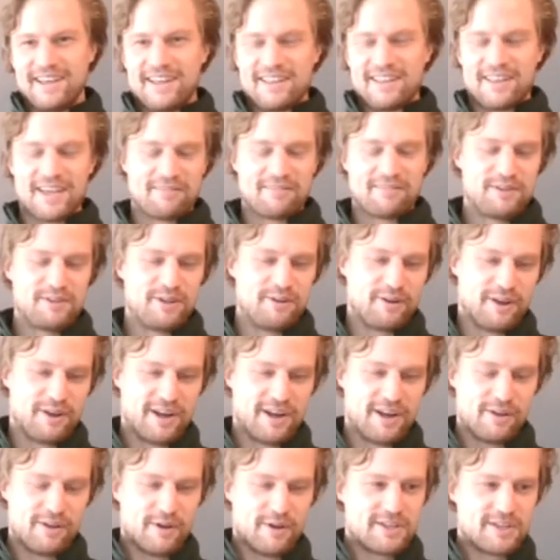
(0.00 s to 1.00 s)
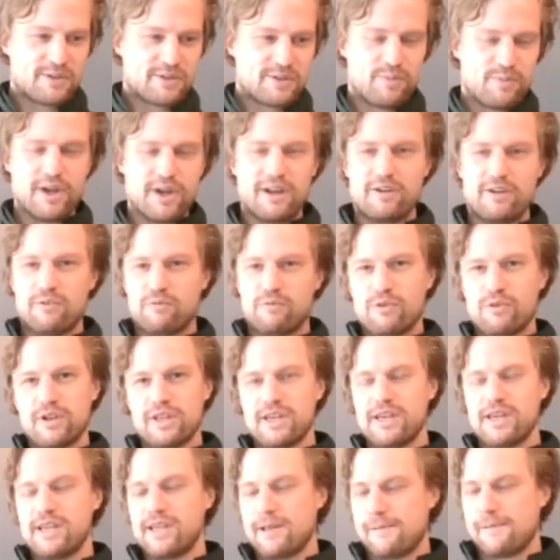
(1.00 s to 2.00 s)
thank you for doing it anyways. But
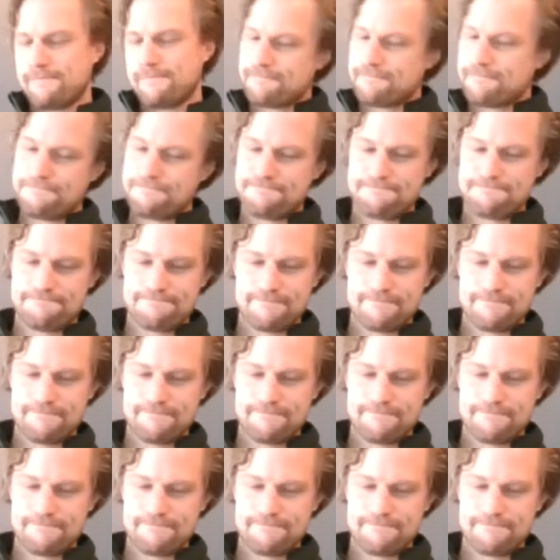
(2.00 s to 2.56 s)
really, good